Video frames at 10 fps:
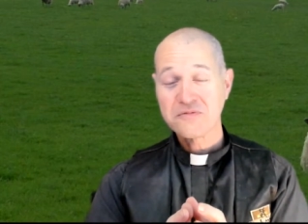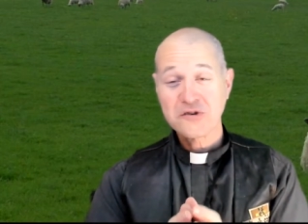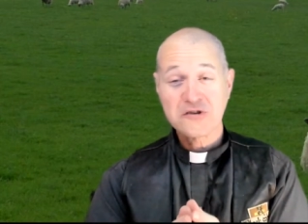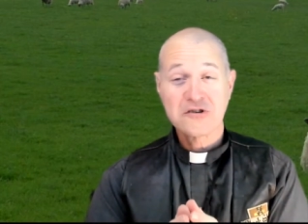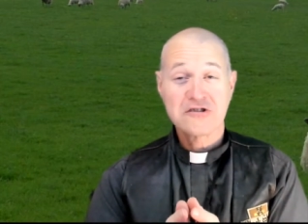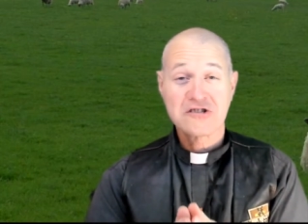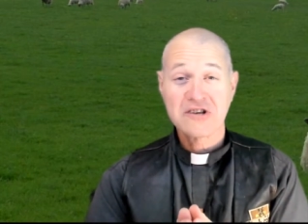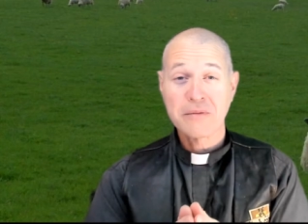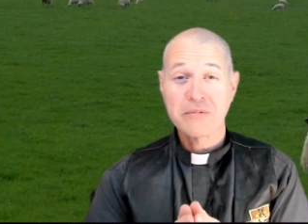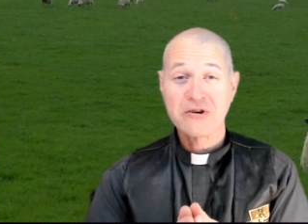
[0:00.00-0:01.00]
The Good
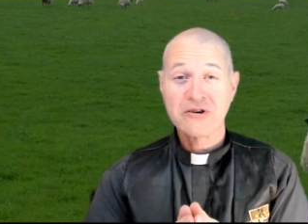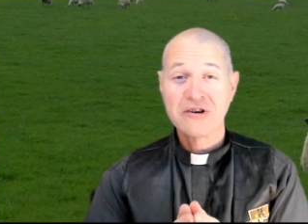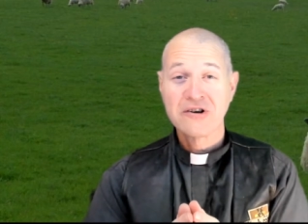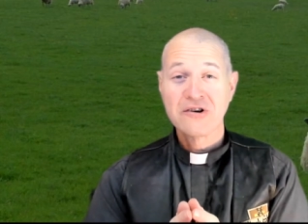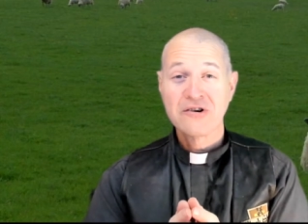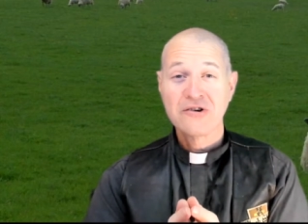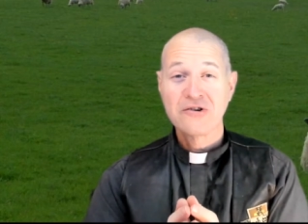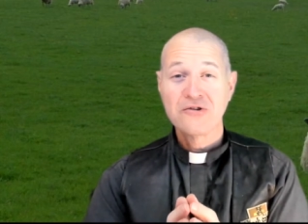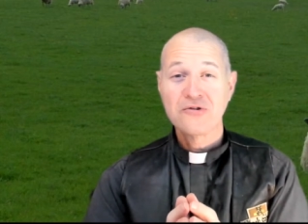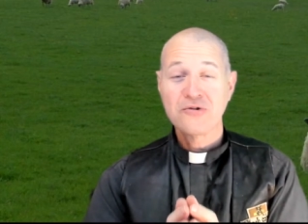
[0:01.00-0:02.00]
Shepherd,
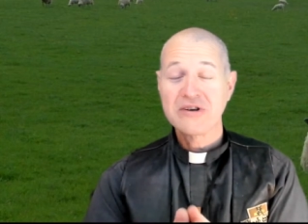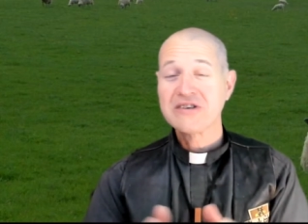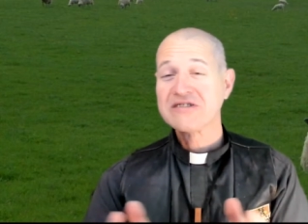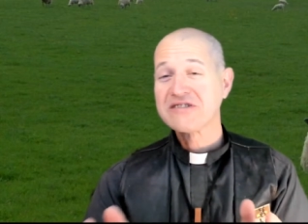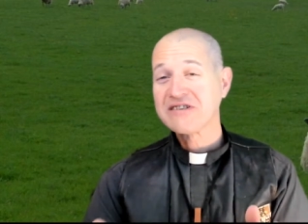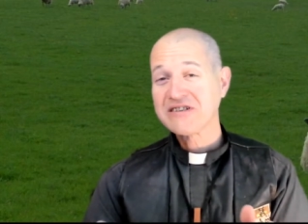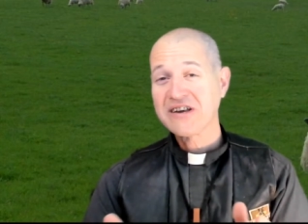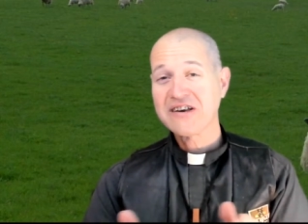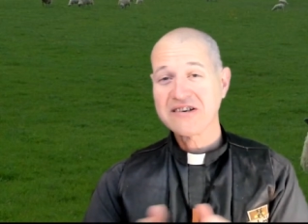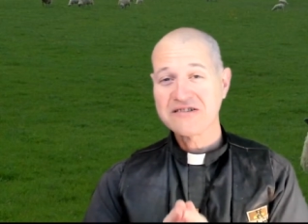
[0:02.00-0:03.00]
who is the
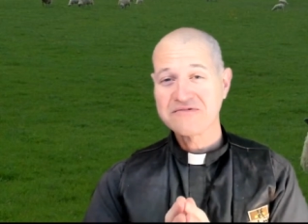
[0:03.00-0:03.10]
gate,